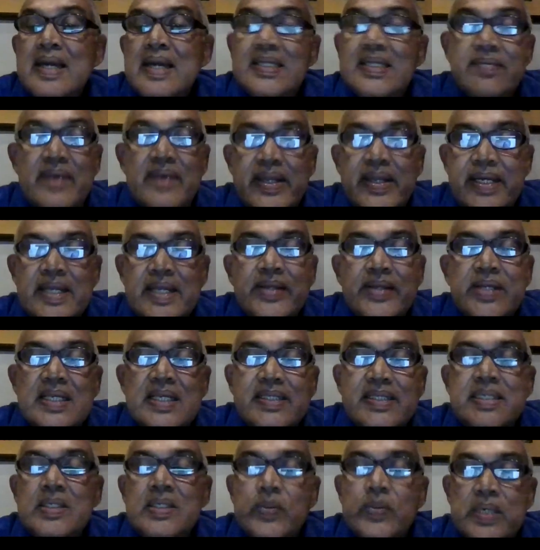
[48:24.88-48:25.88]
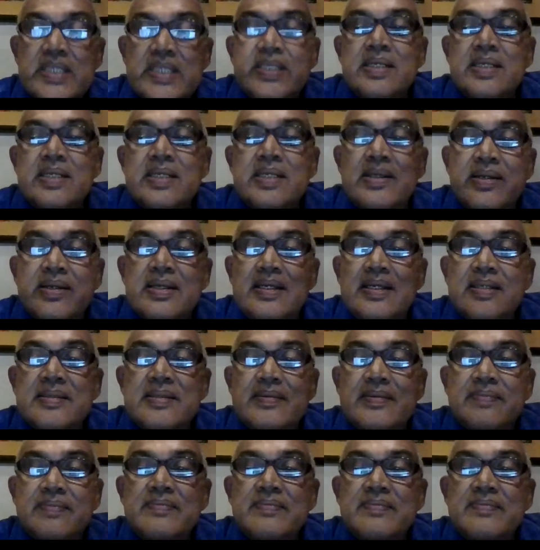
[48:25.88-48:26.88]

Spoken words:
It's a very interesting question, really.